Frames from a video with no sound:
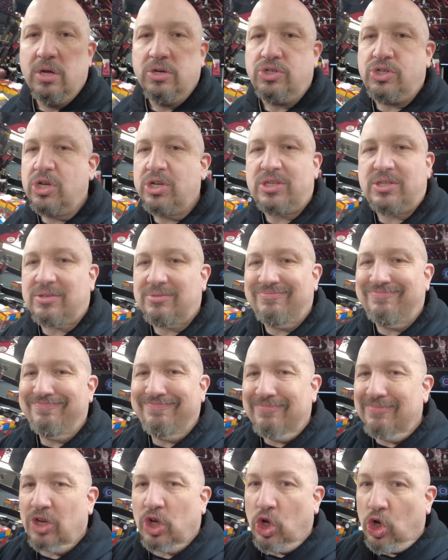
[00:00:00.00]
Just
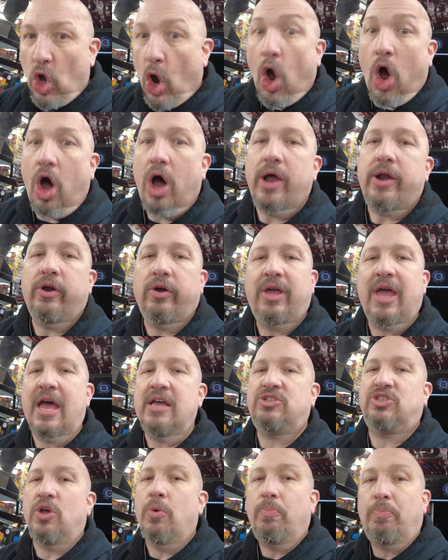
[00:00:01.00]
gone,
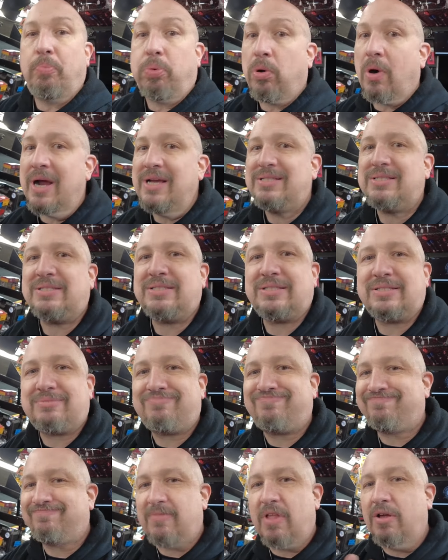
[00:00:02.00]
okay? So price
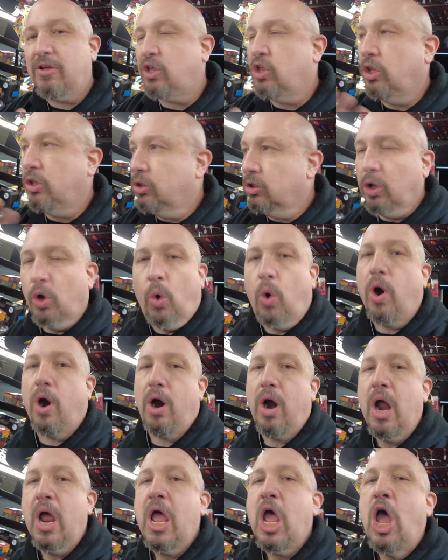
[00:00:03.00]

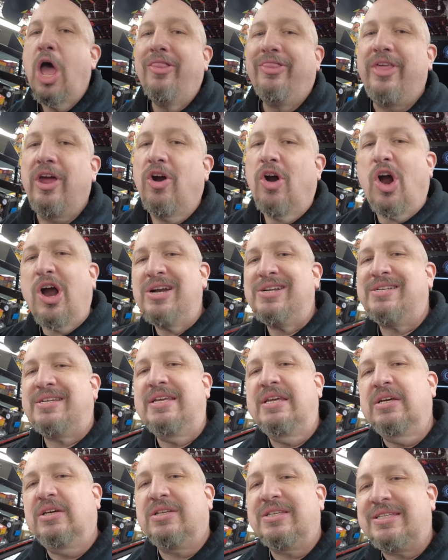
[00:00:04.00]
galore. There are
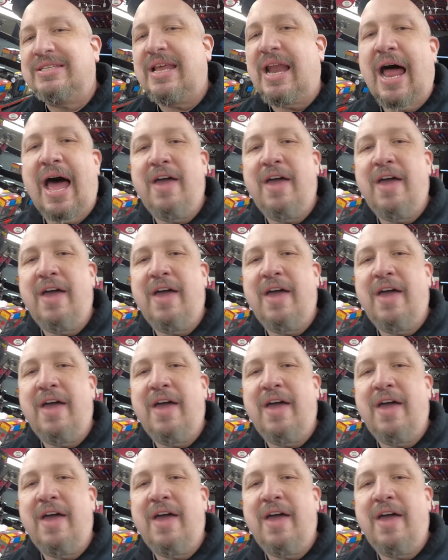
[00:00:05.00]
deals that